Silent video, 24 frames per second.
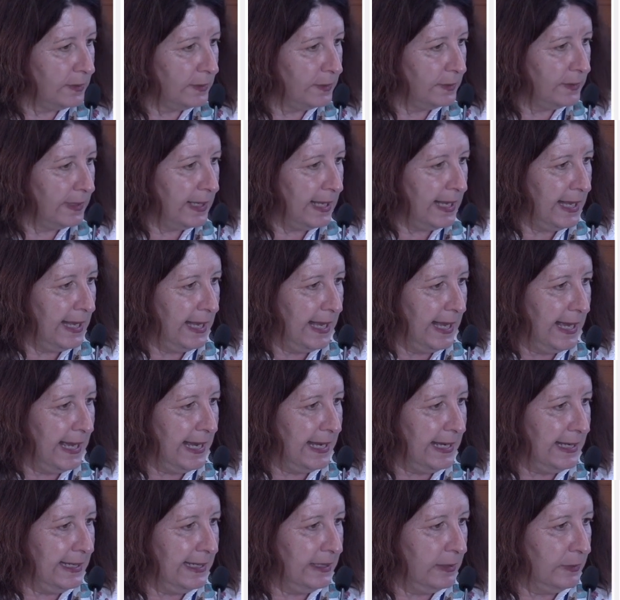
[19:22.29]
question
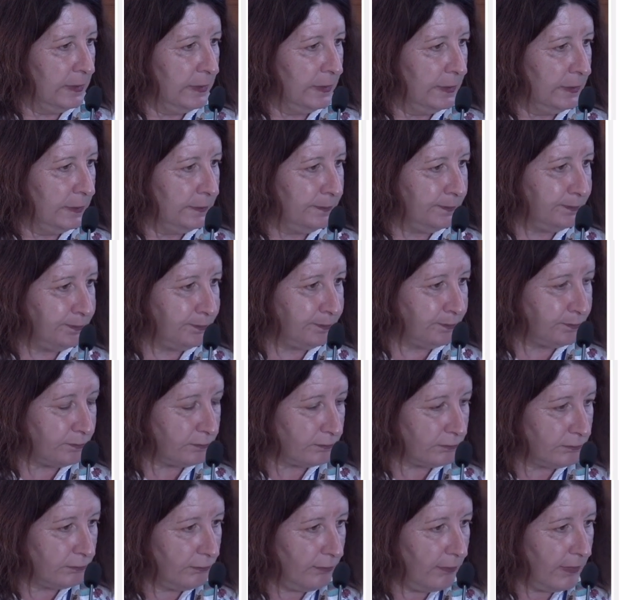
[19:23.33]
of fighting against
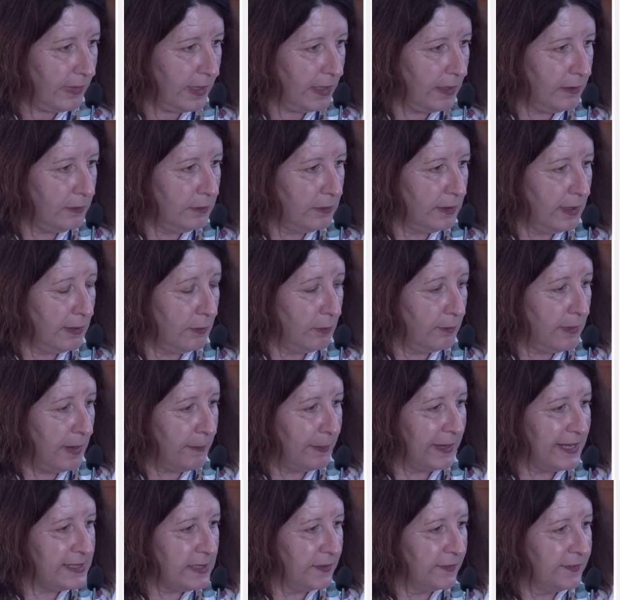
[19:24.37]
medical
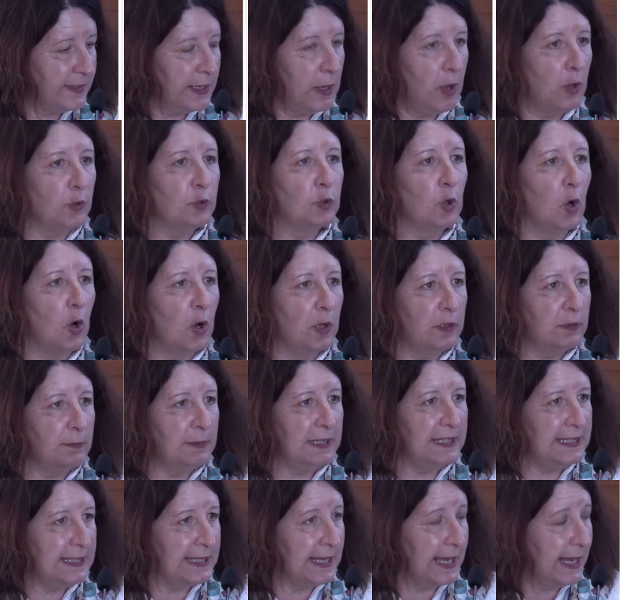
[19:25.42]
diversification.
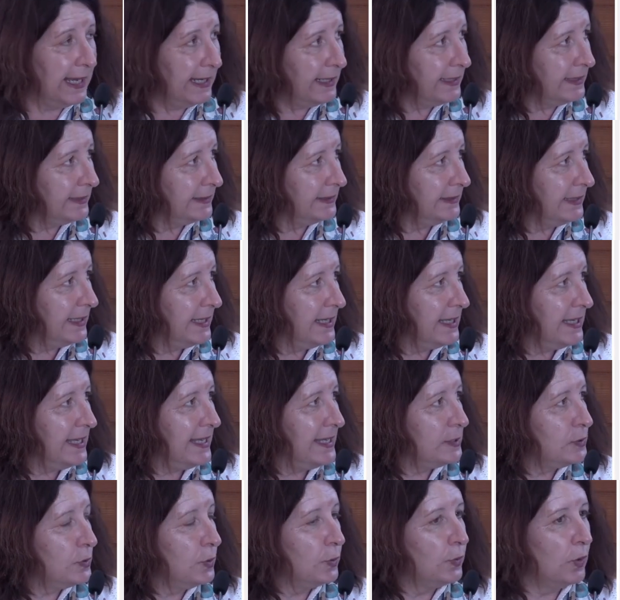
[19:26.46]
Uh,
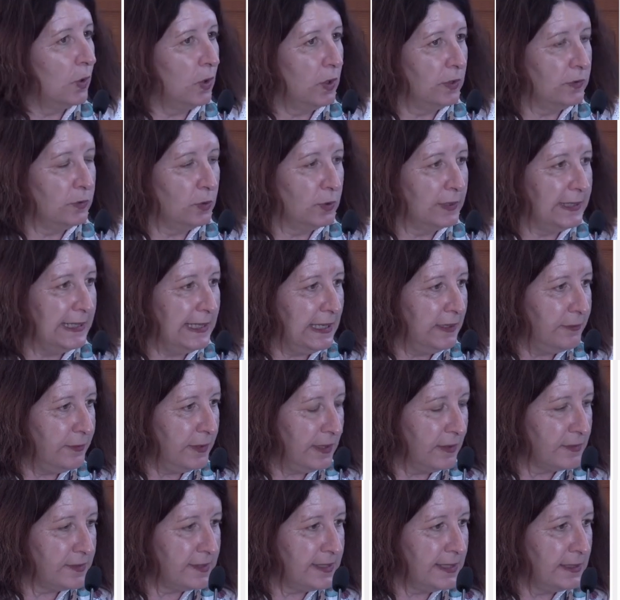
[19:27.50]
yesterday, I
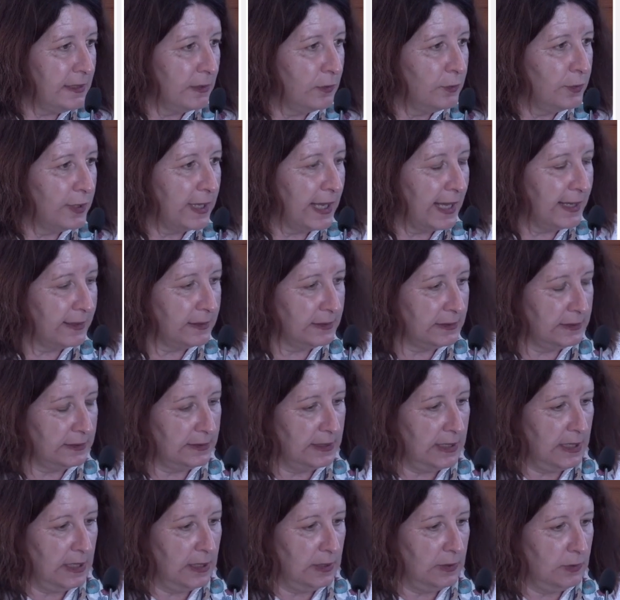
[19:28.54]
was lucky enough
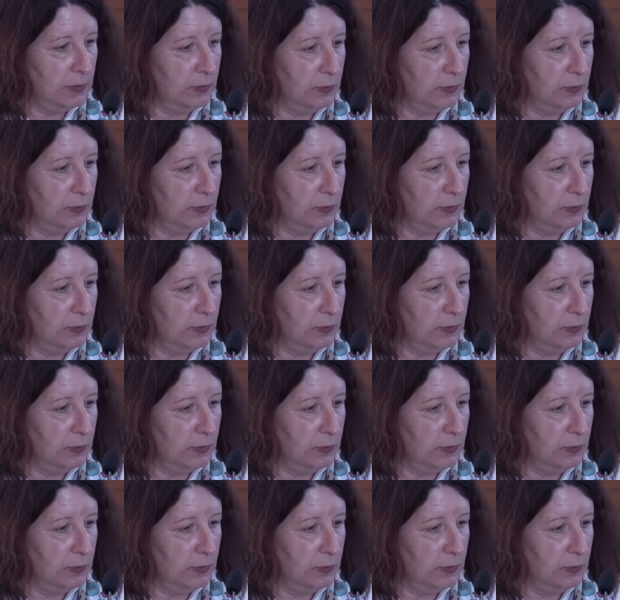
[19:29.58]
to,